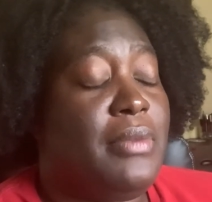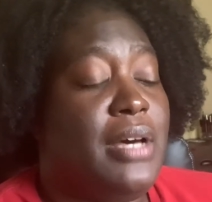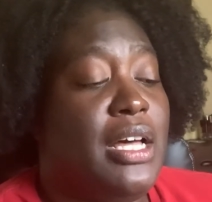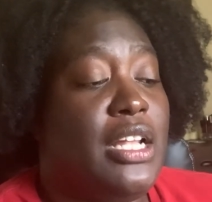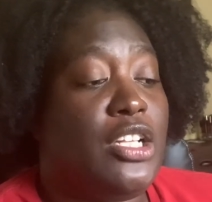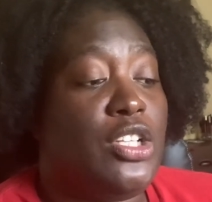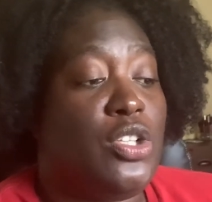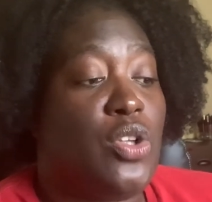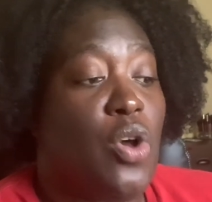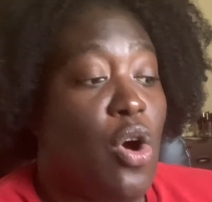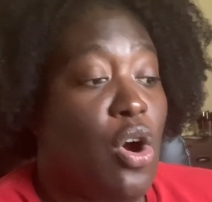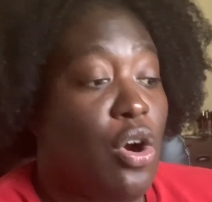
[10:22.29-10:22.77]

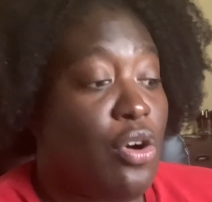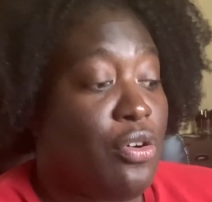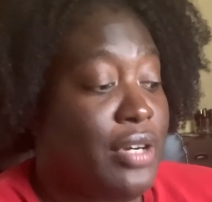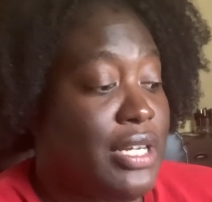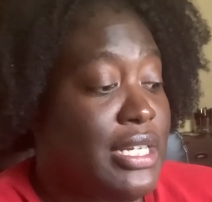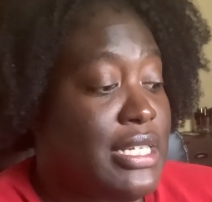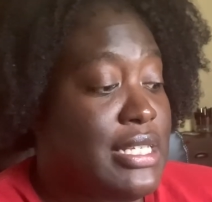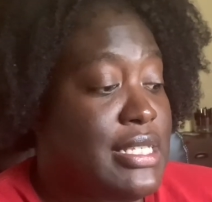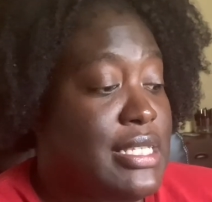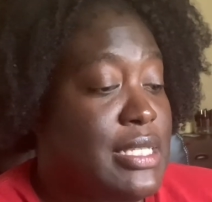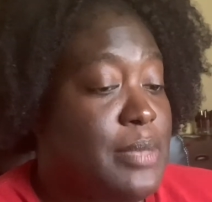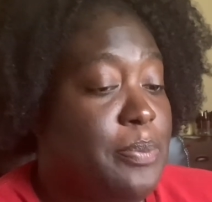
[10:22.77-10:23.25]

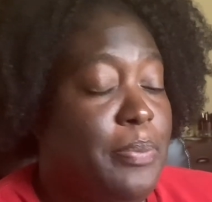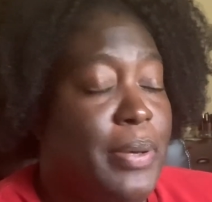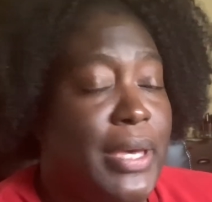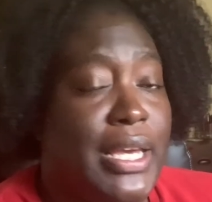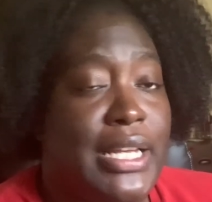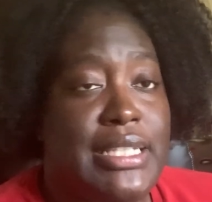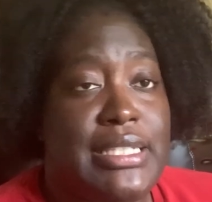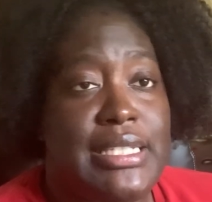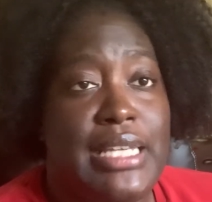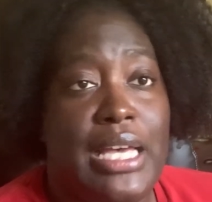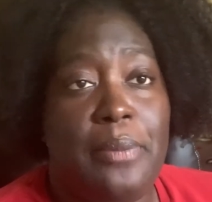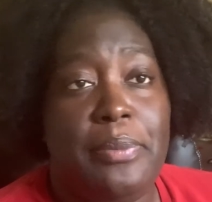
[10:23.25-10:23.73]
Lawrence
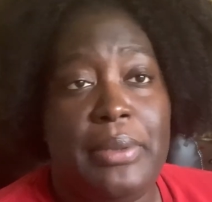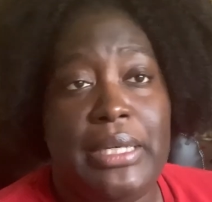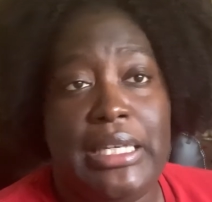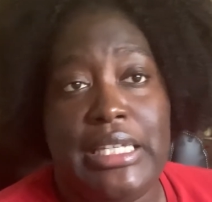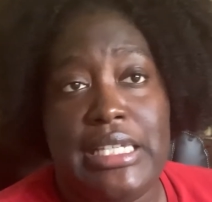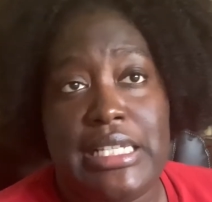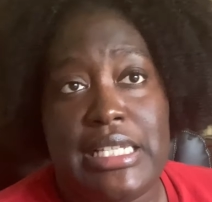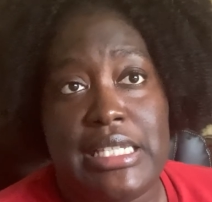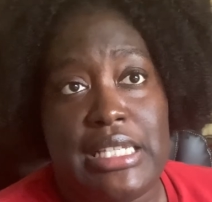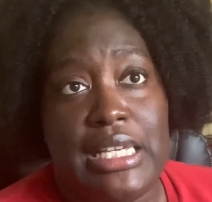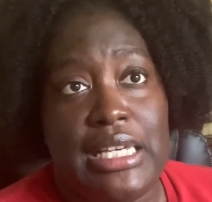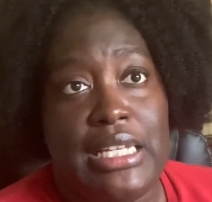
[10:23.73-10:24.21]
picked up
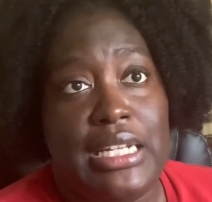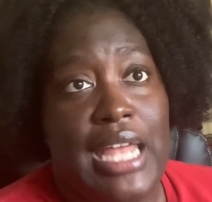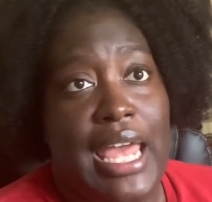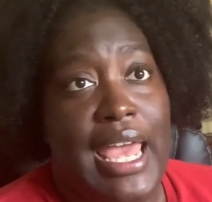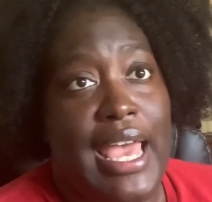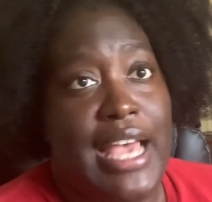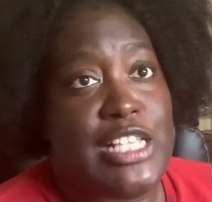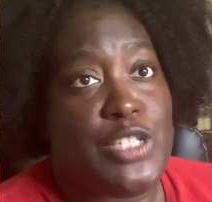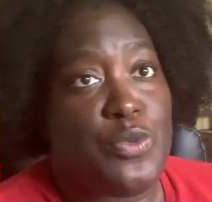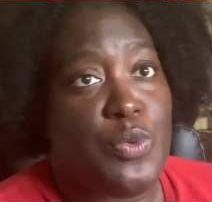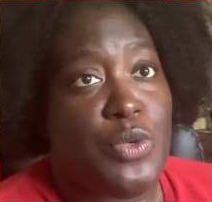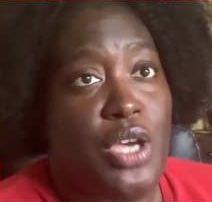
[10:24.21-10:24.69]
Issa, and
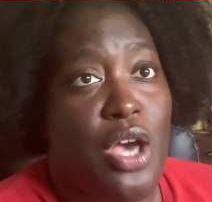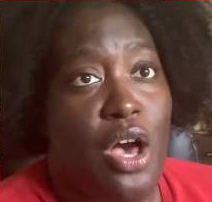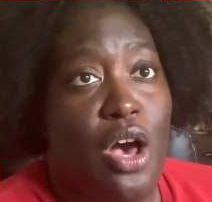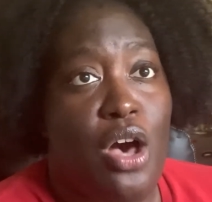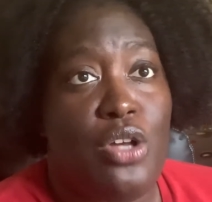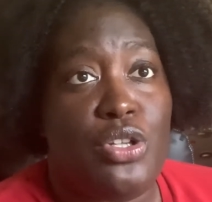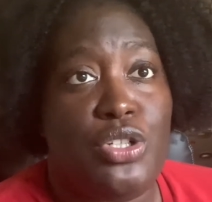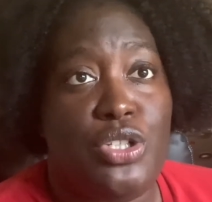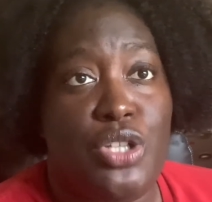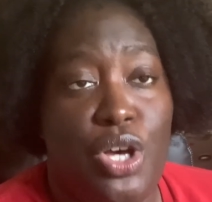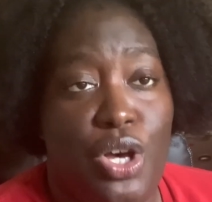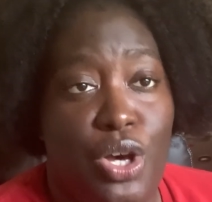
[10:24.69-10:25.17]
as we
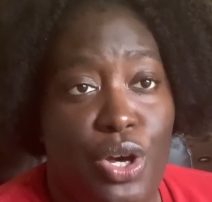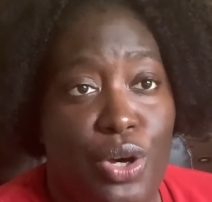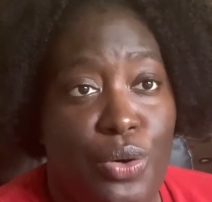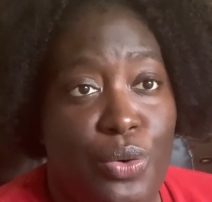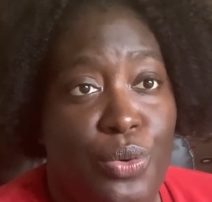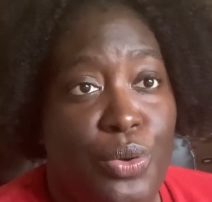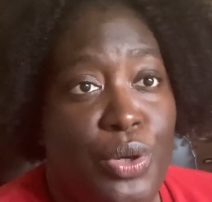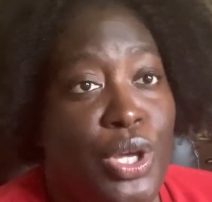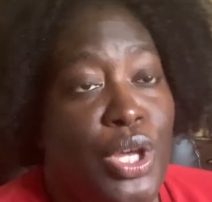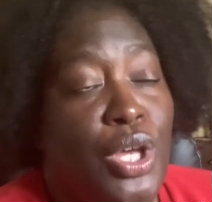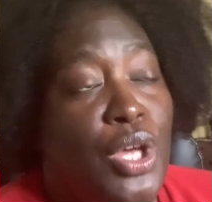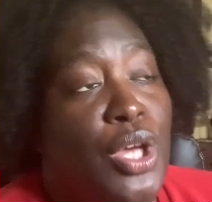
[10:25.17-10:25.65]
all
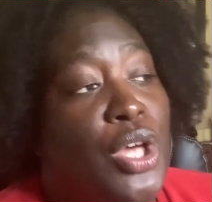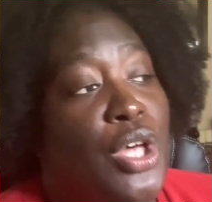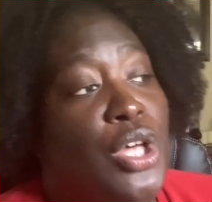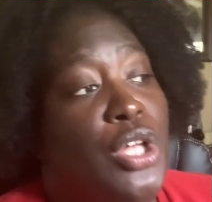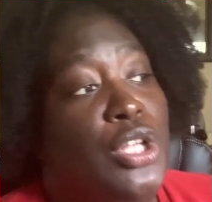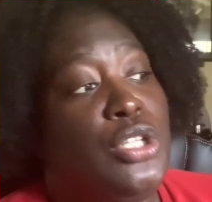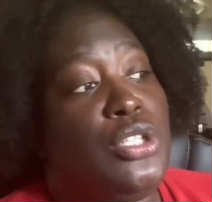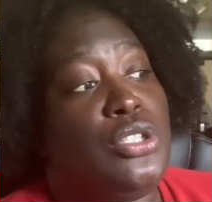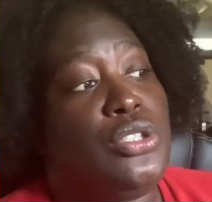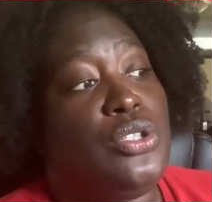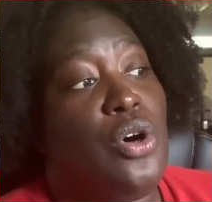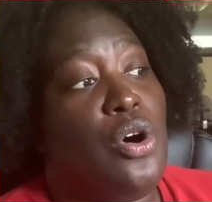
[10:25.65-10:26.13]
know,
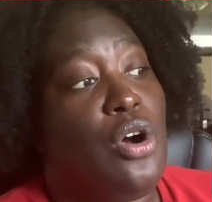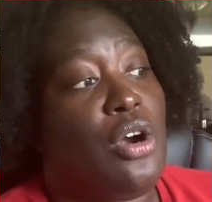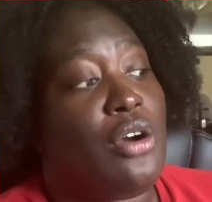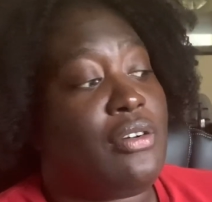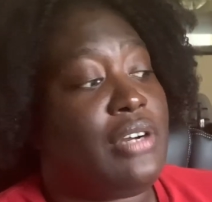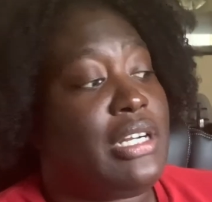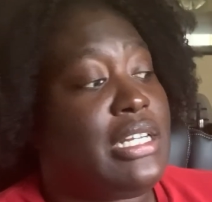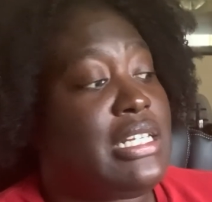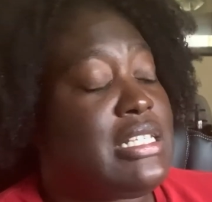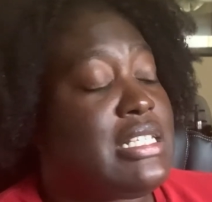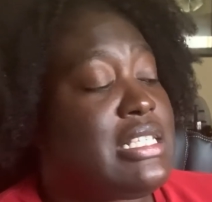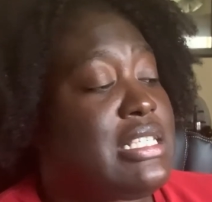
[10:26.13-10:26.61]

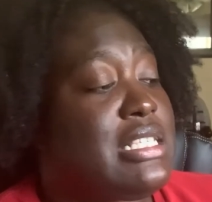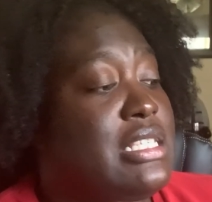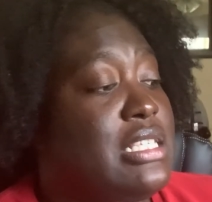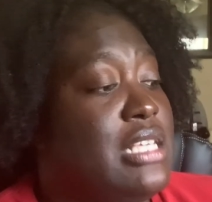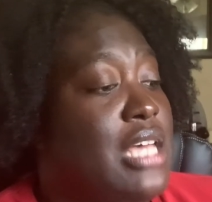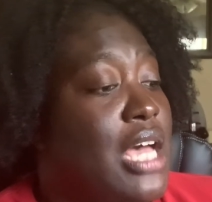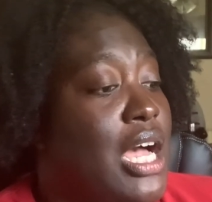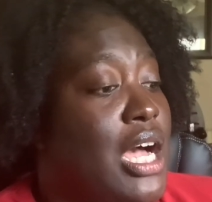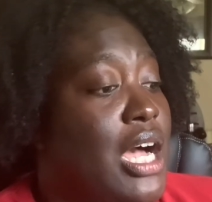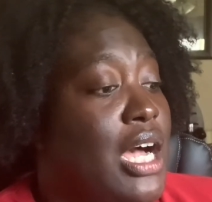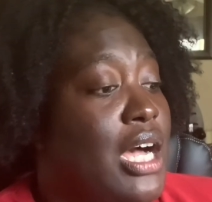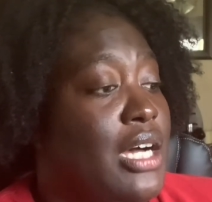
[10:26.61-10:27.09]
Lawrence
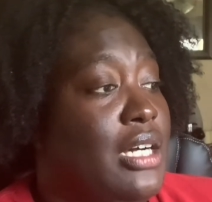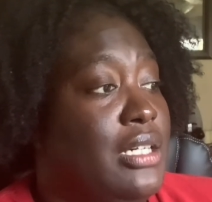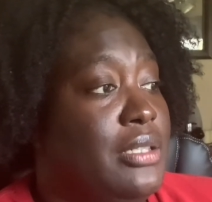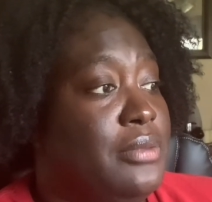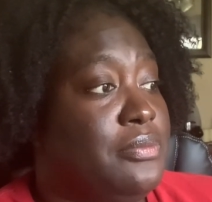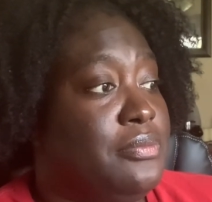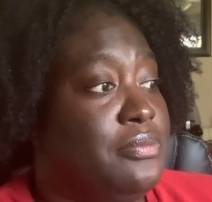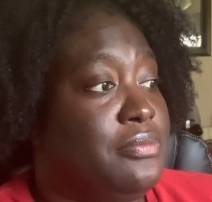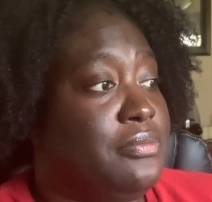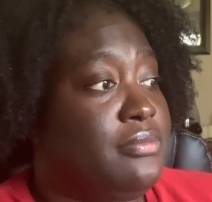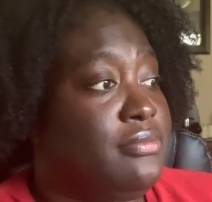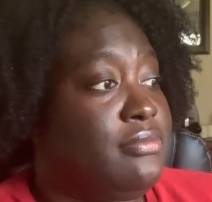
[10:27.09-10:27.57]

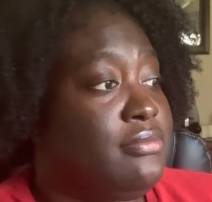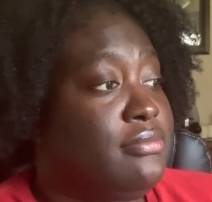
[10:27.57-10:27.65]
found